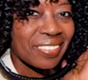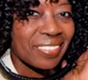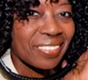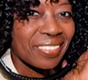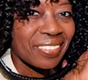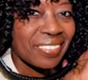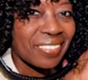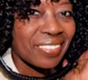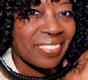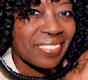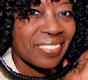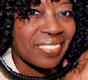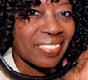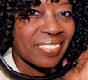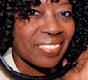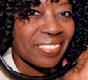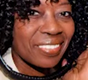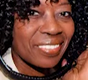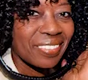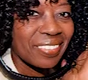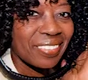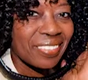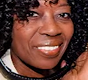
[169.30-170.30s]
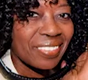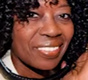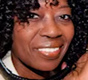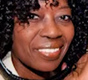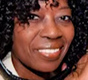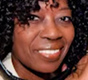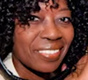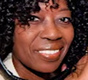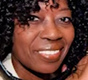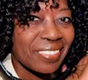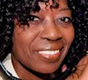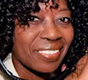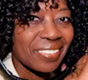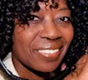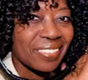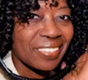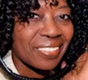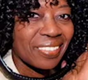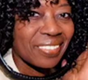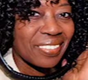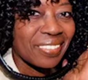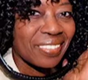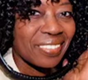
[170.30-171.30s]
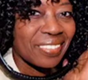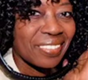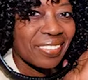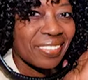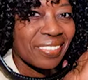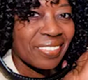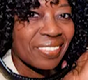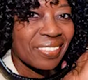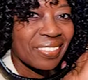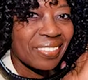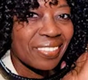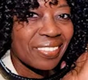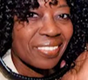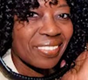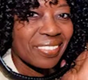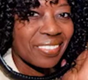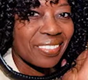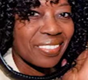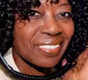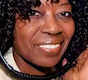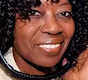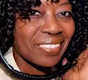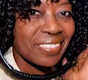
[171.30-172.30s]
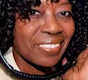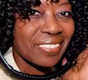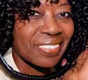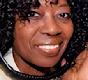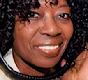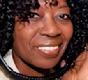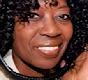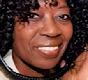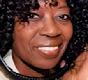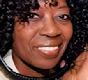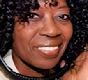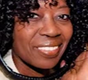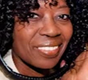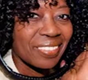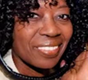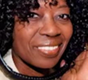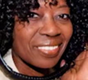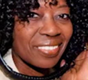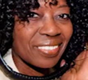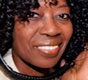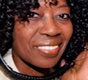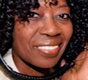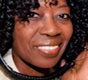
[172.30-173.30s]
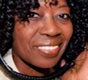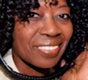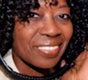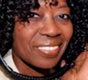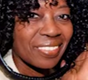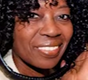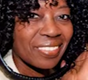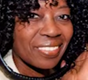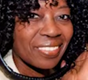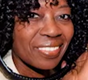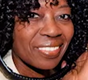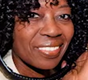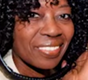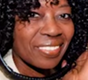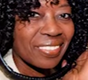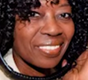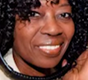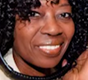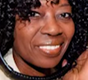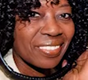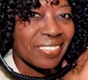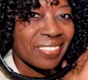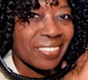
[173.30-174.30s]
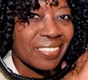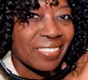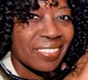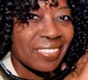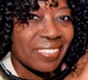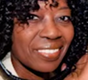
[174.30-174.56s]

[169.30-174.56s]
(not speaking)